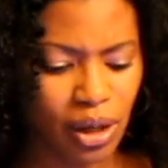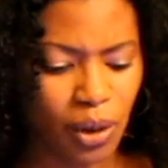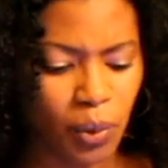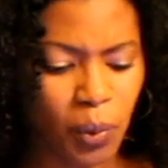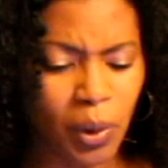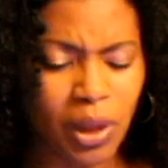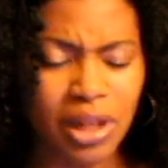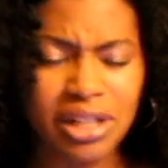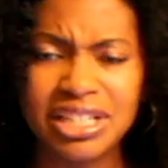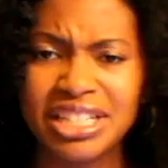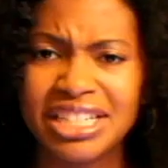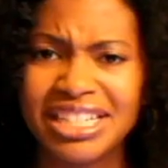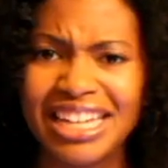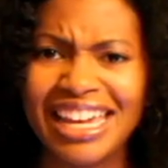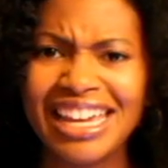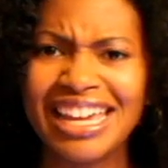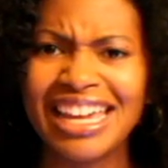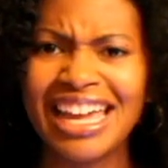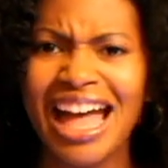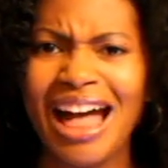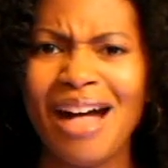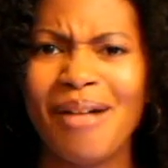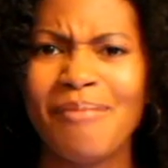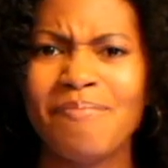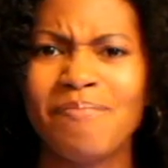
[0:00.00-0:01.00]
Will she
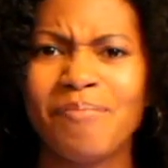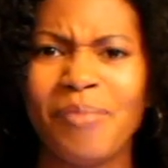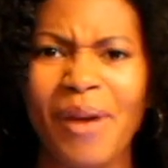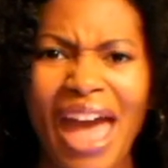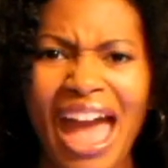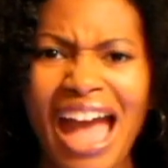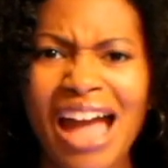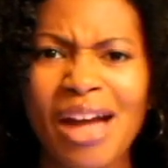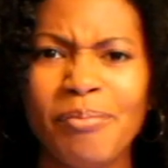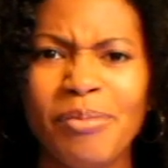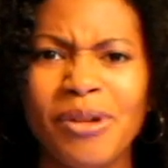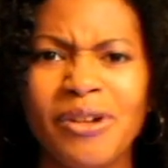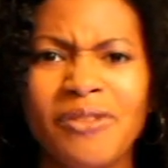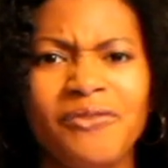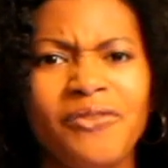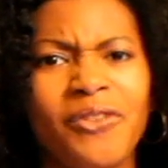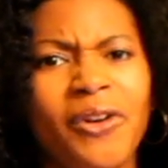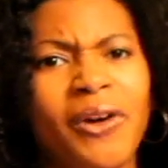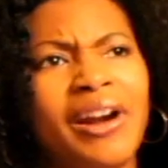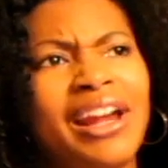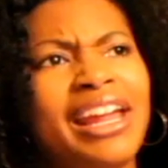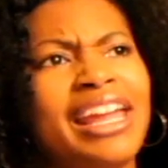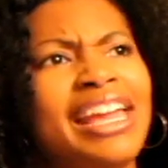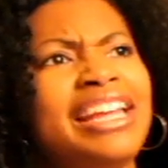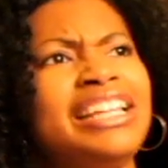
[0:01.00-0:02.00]
come back
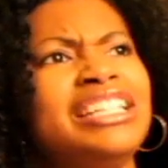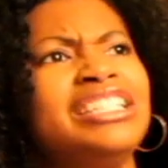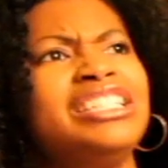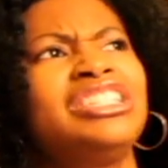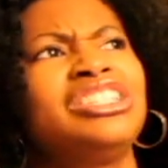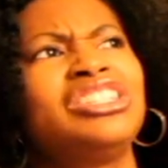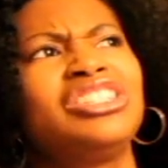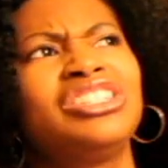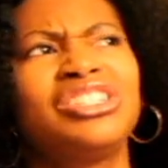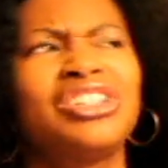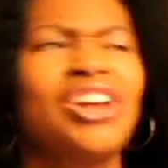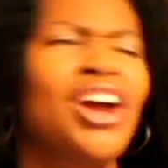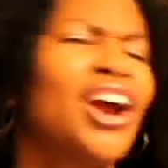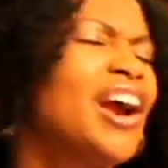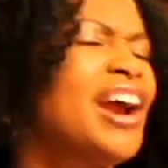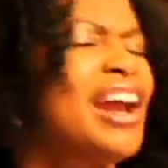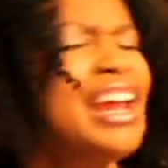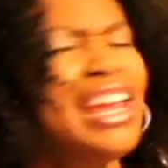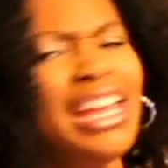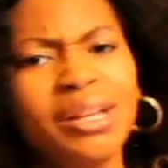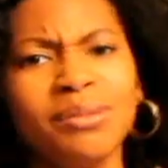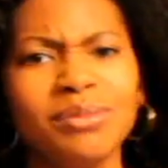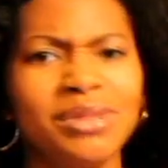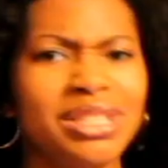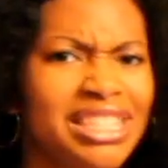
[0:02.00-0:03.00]
before he
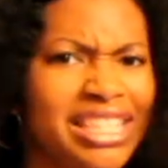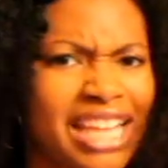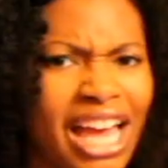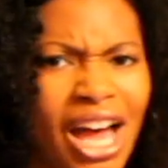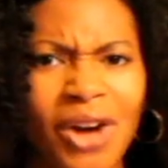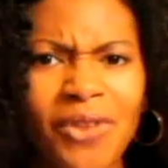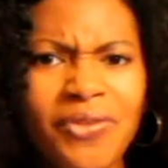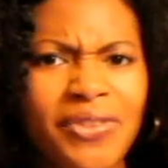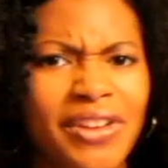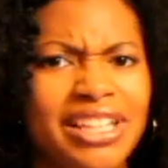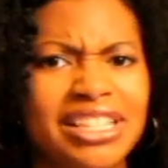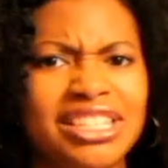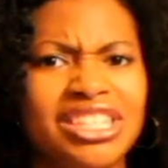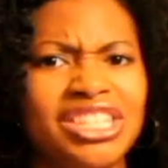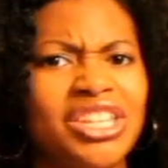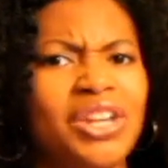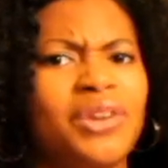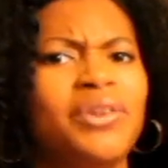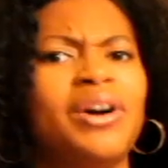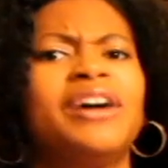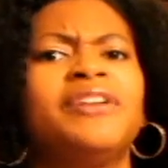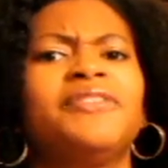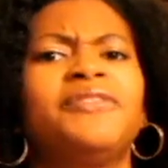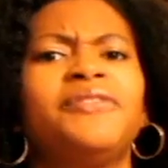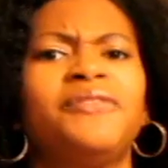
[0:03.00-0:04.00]
stirs himself into
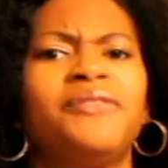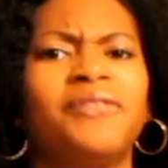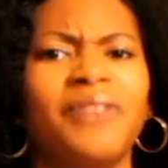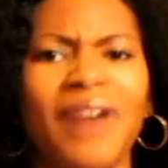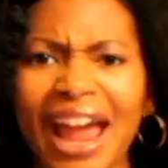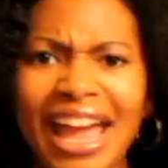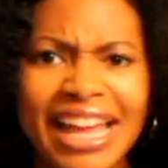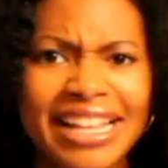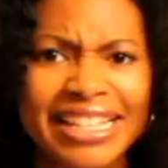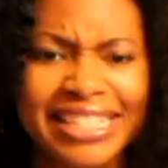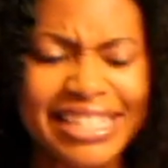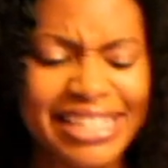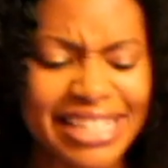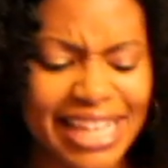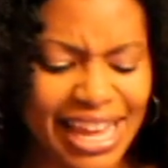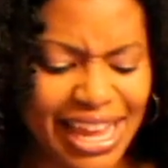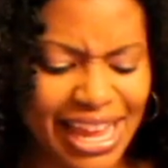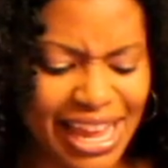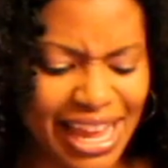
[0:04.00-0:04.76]
a frenzy?